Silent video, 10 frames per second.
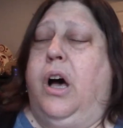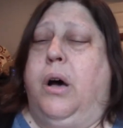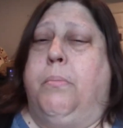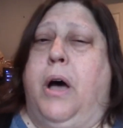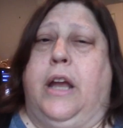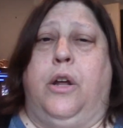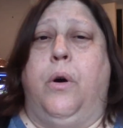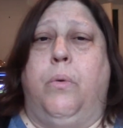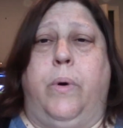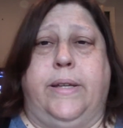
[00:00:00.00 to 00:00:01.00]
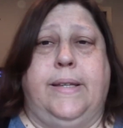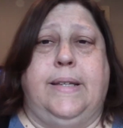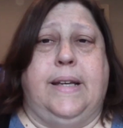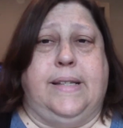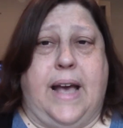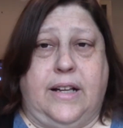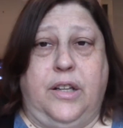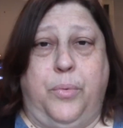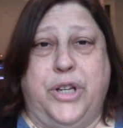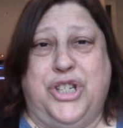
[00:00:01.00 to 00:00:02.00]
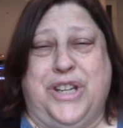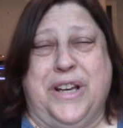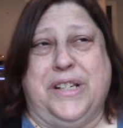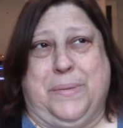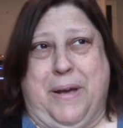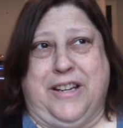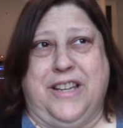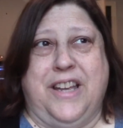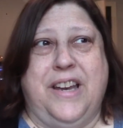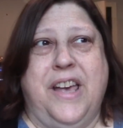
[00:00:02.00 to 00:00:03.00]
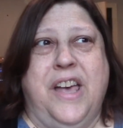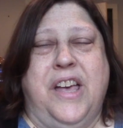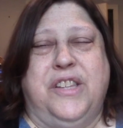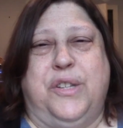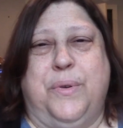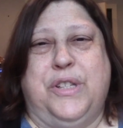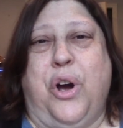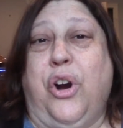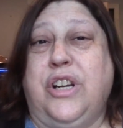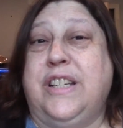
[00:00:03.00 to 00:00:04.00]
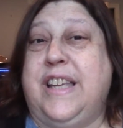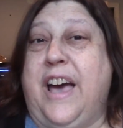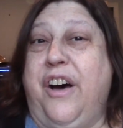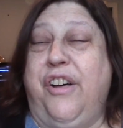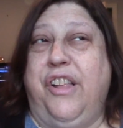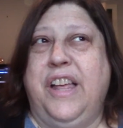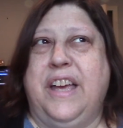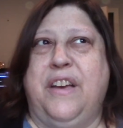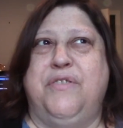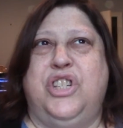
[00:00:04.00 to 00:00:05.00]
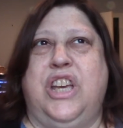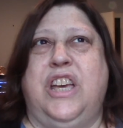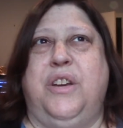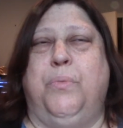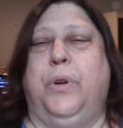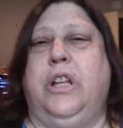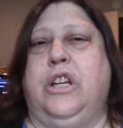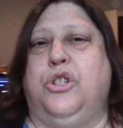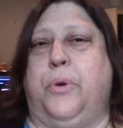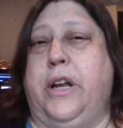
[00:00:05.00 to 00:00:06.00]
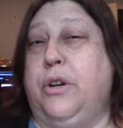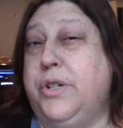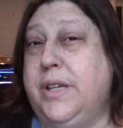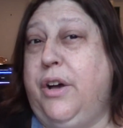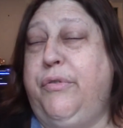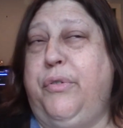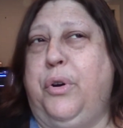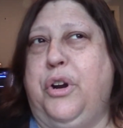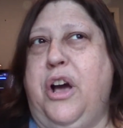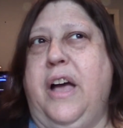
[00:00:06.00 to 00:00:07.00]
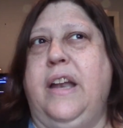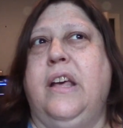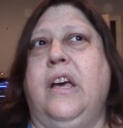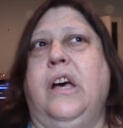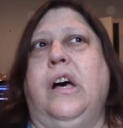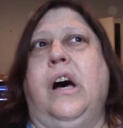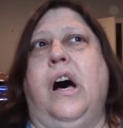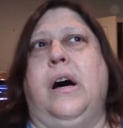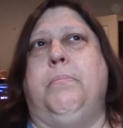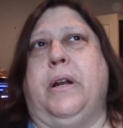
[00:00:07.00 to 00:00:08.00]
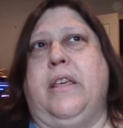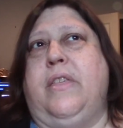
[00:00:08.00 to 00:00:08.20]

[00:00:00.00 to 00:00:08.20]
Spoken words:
I know it wasn't exactly what she expected, so it's hard to tell if she really enjoyed herself or not, but I